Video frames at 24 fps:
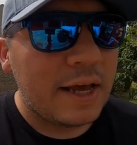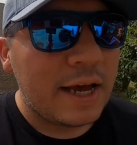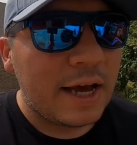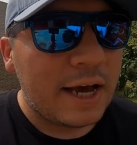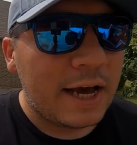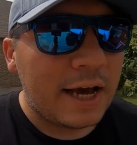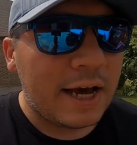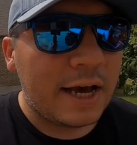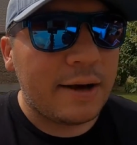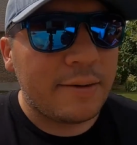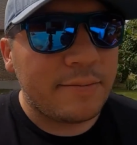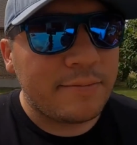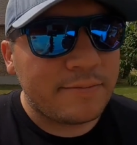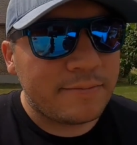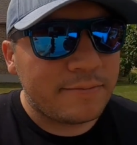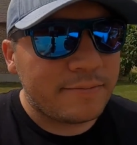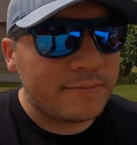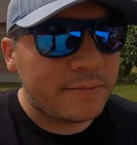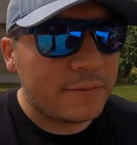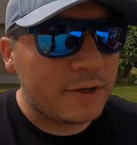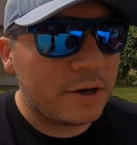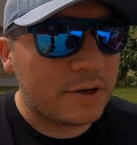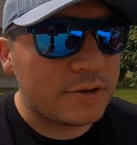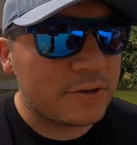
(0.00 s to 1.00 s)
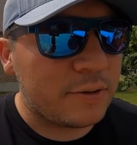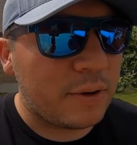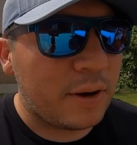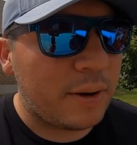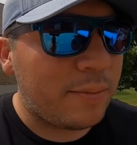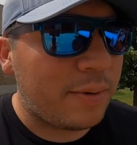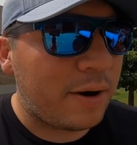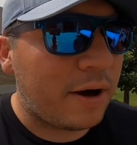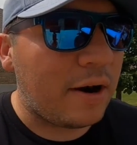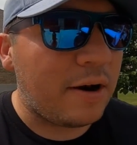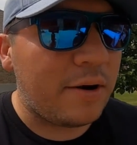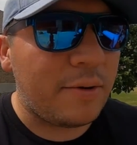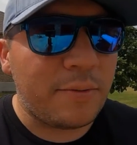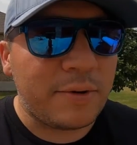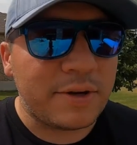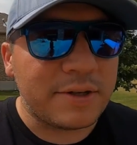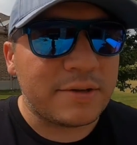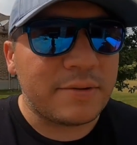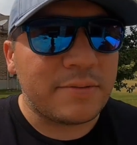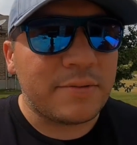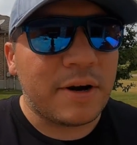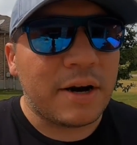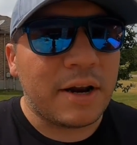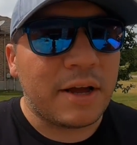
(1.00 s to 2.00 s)
You know, because when I bought it, it
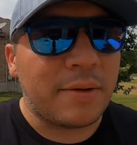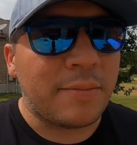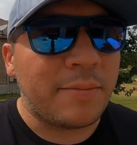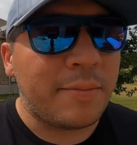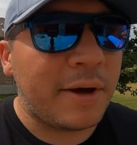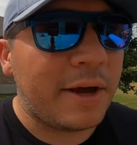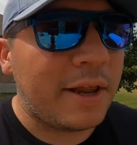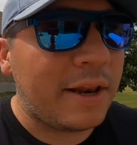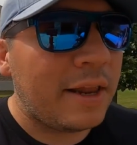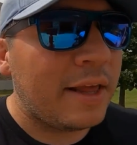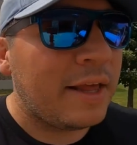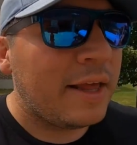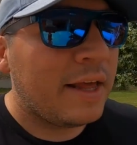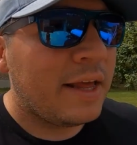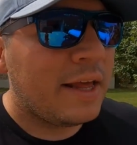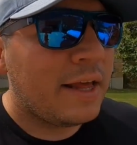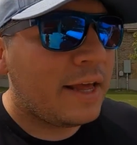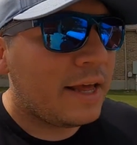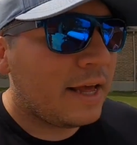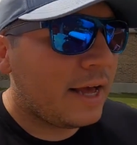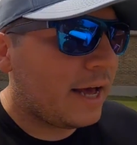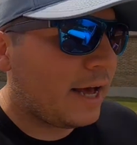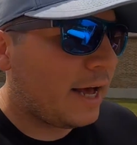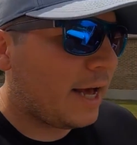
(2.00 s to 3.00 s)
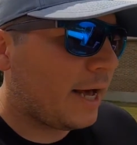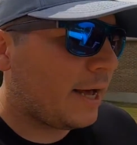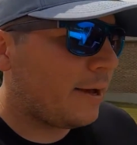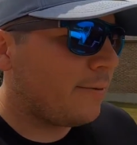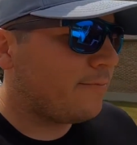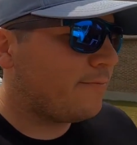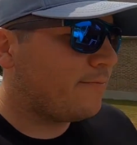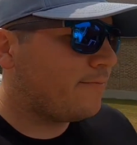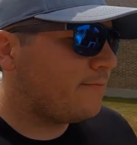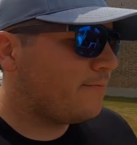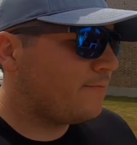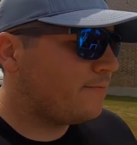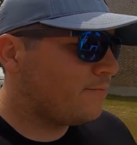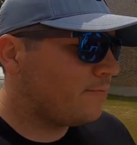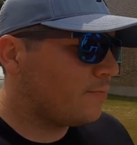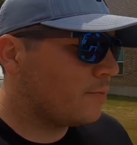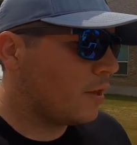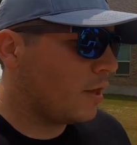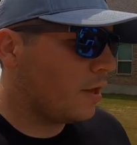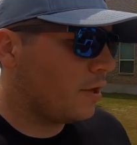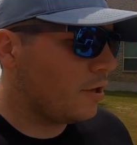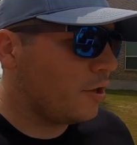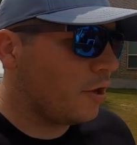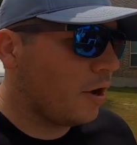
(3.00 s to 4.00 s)
wasn't running. But
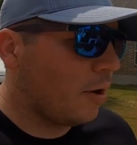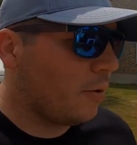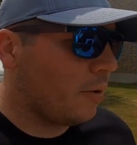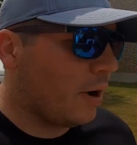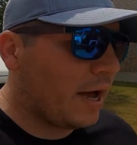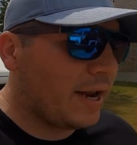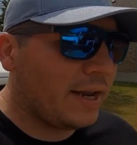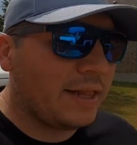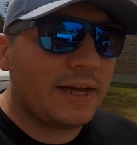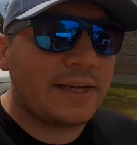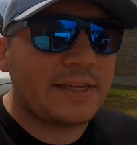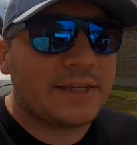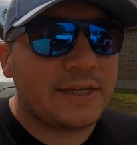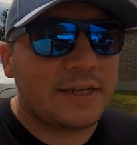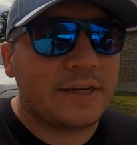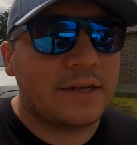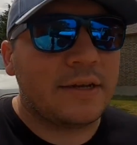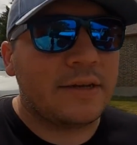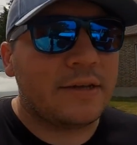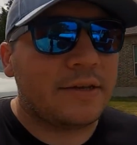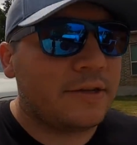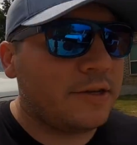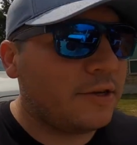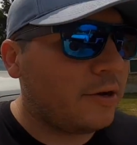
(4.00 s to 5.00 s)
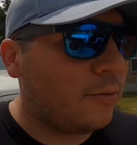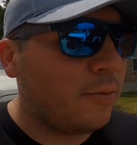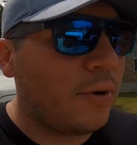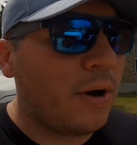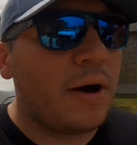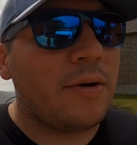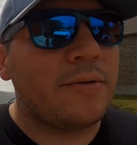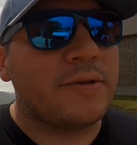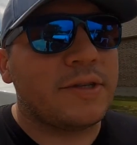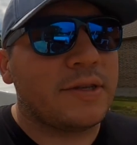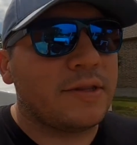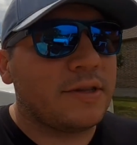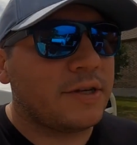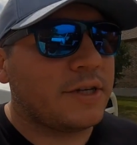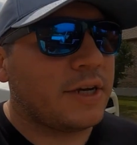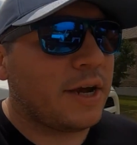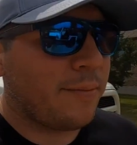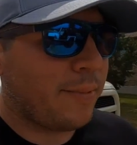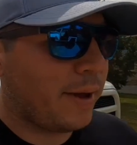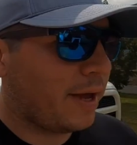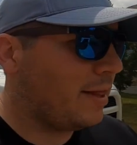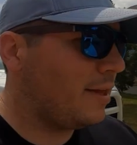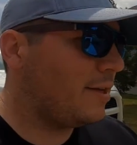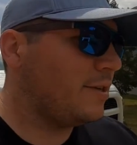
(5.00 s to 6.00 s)
you know, I elected to, you know, while it was at the
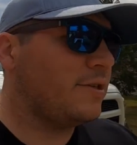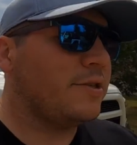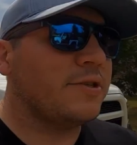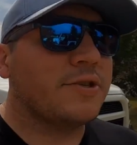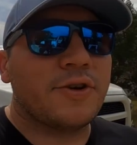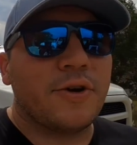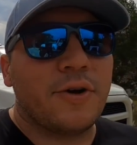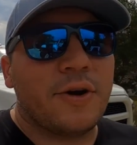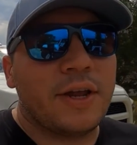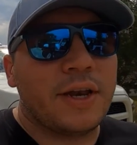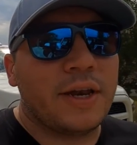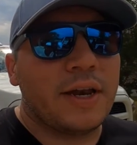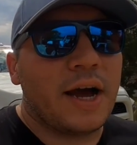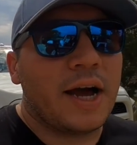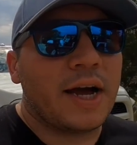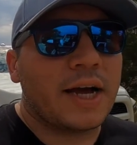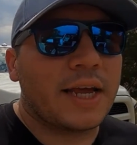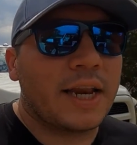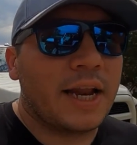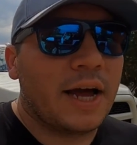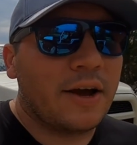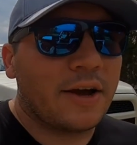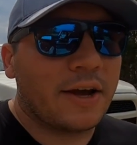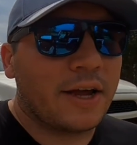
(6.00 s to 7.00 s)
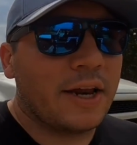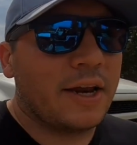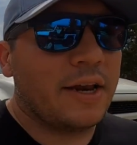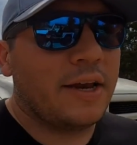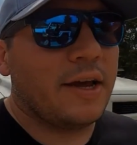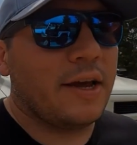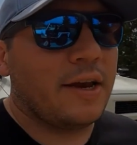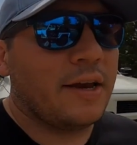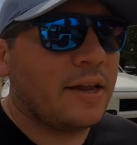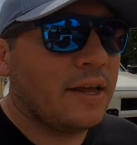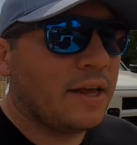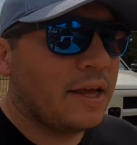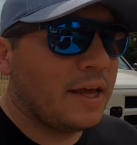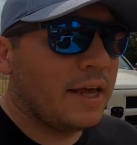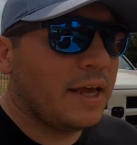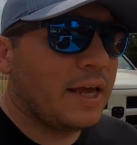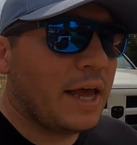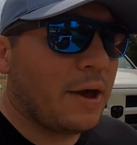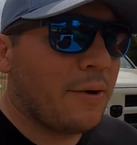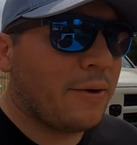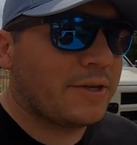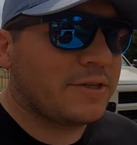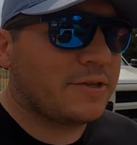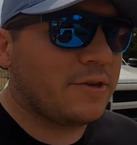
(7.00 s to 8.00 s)
shop, hey, let's just go ahead and knock it out, get it done.
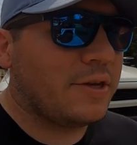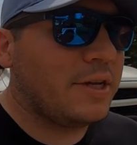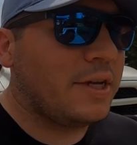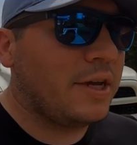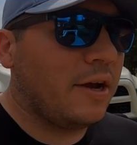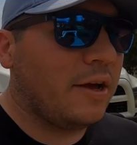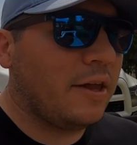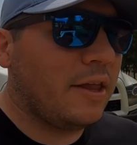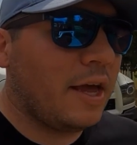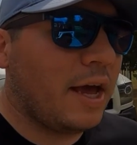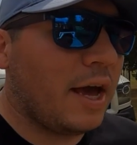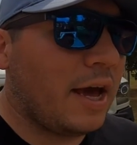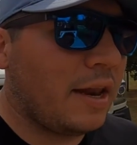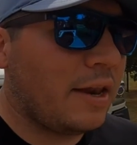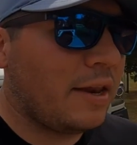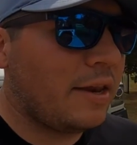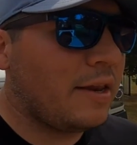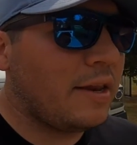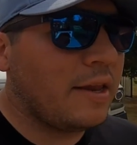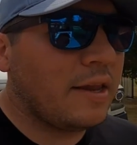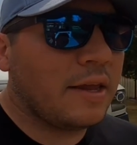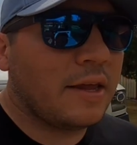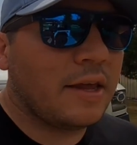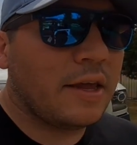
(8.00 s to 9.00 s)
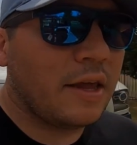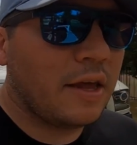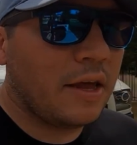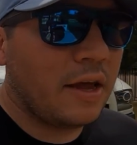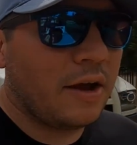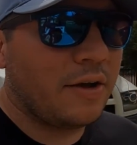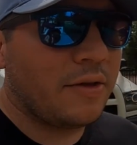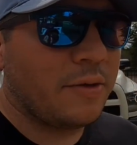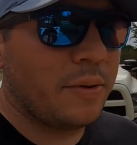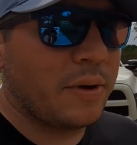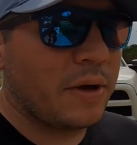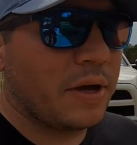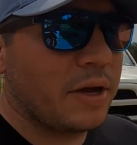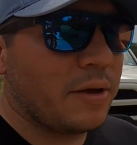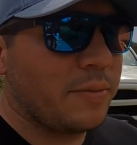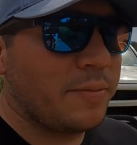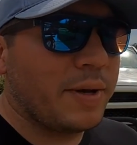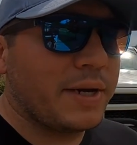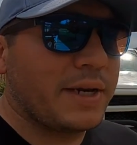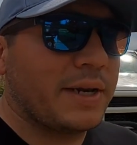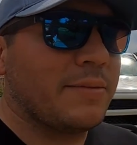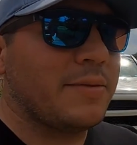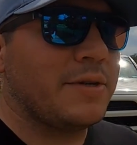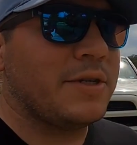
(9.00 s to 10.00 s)
Anyway, so I did all that. Everything went good.
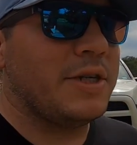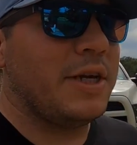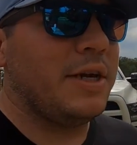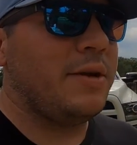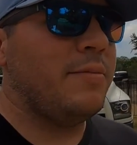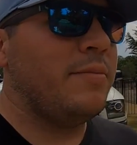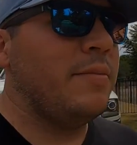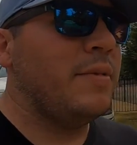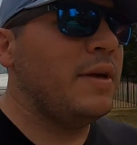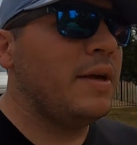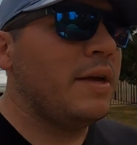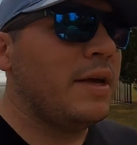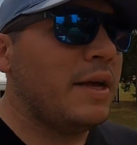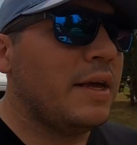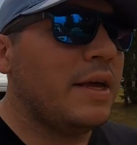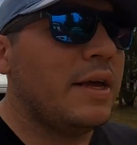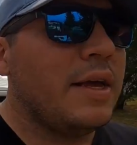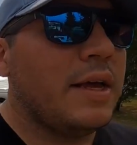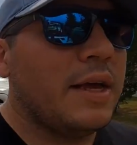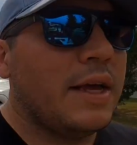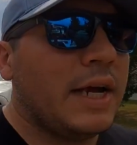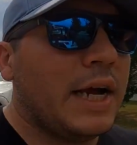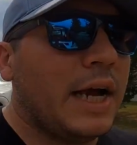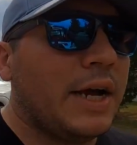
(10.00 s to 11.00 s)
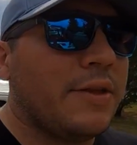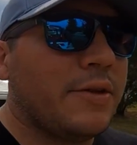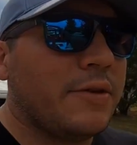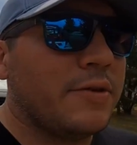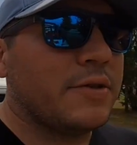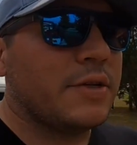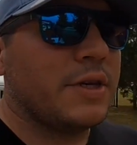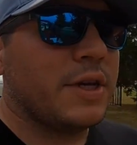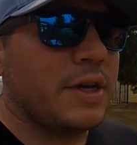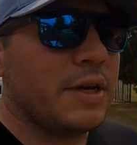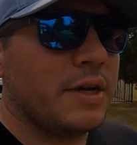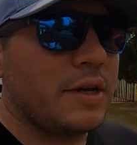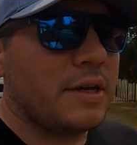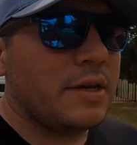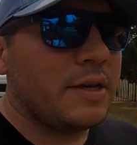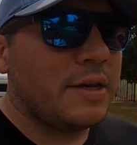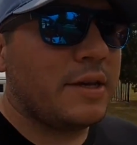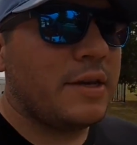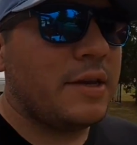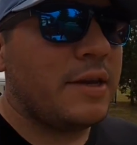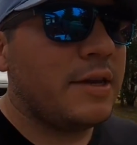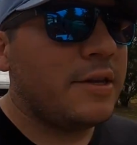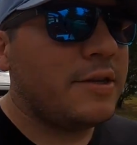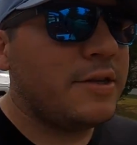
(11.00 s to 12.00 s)
Picked up the Jeep. Everything was good.
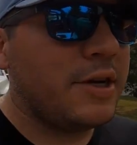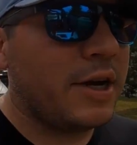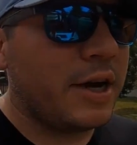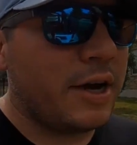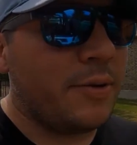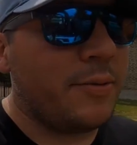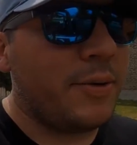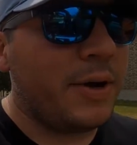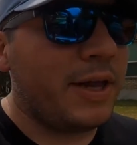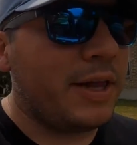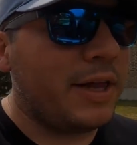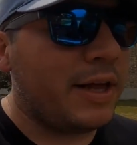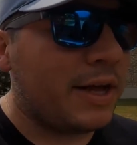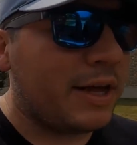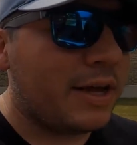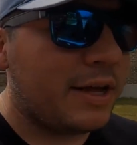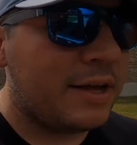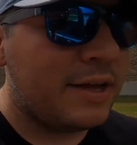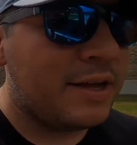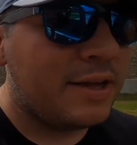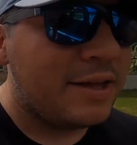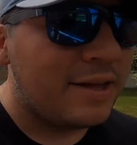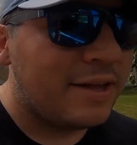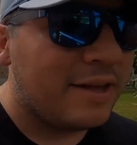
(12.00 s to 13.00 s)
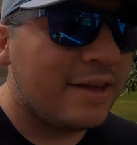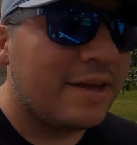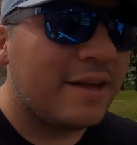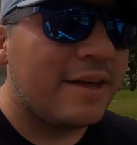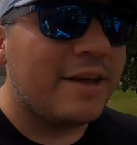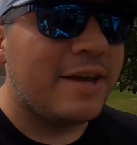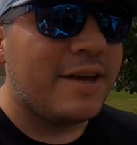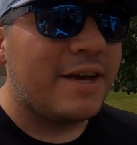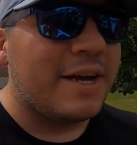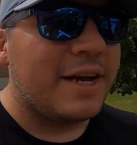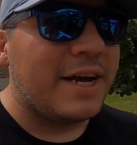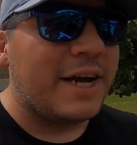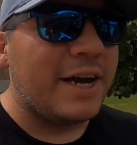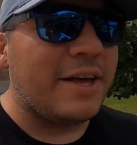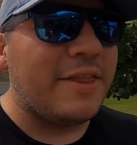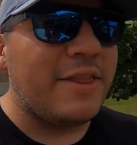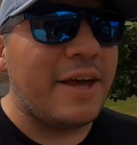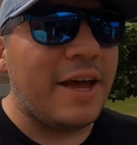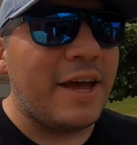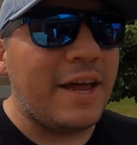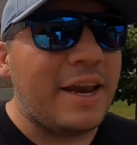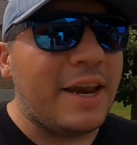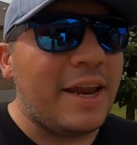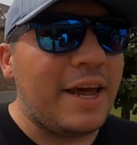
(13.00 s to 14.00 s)
Took it wheeling. And
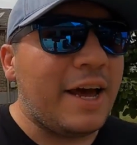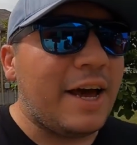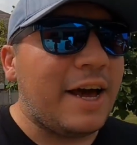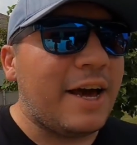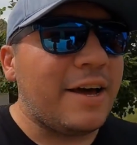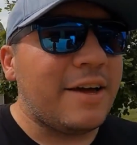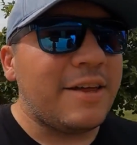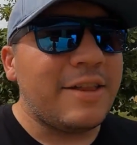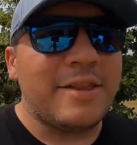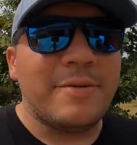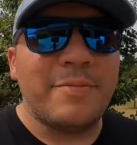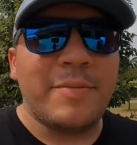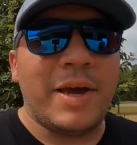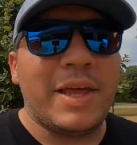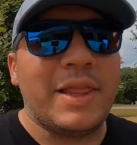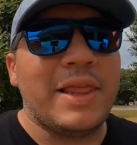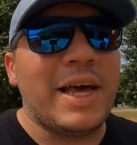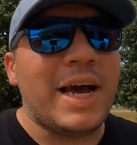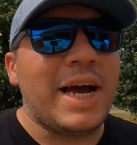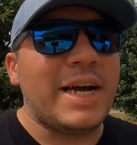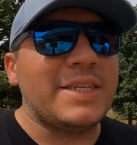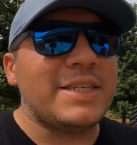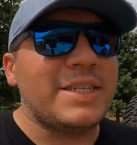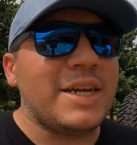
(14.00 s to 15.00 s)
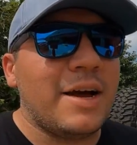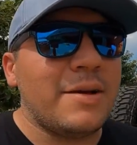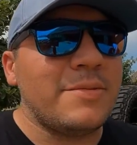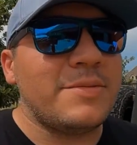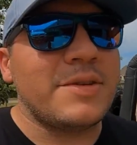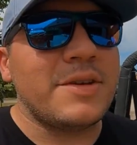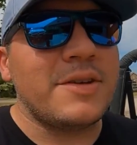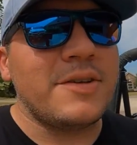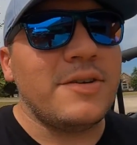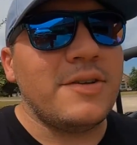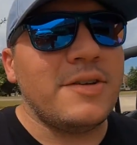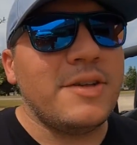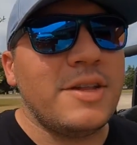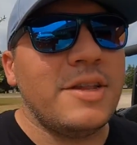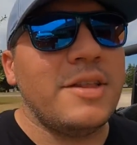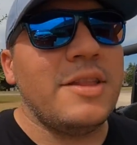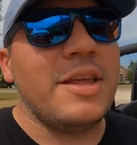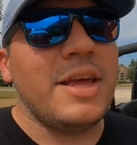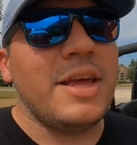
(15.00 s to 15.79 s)
then, man, last obstacle